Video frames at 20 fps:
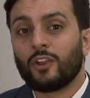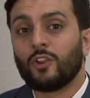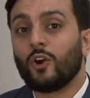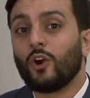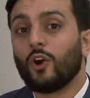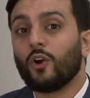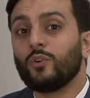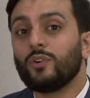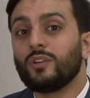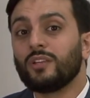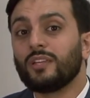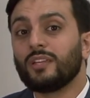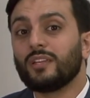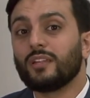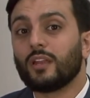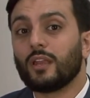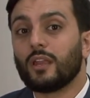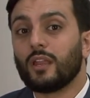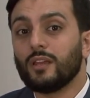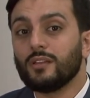and not
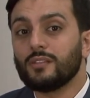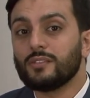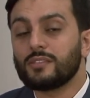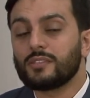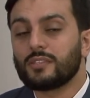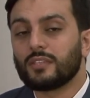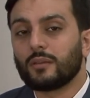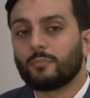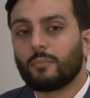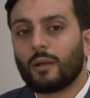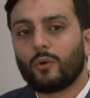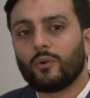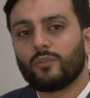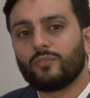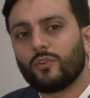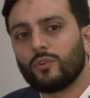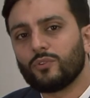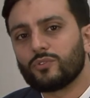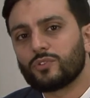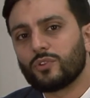only learned it, but
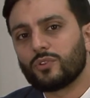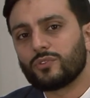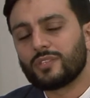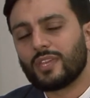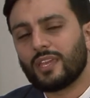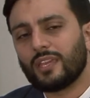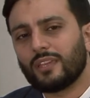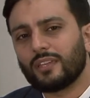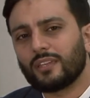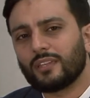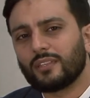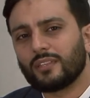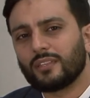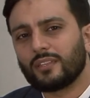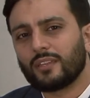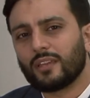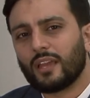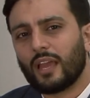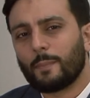we've also taken